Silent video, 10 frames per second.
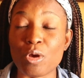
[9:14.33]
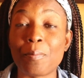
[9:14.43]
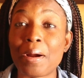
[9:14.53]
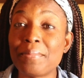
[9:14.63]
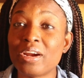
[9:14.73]
your
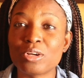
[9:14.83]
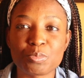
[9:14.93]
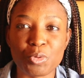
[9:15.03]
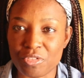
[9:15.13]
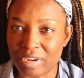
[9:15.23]
primary
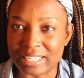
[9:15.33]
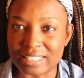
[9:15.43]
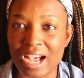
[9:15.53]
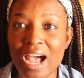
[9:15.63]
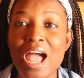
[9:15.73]
health
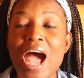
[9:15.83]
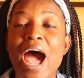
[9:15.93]
provider,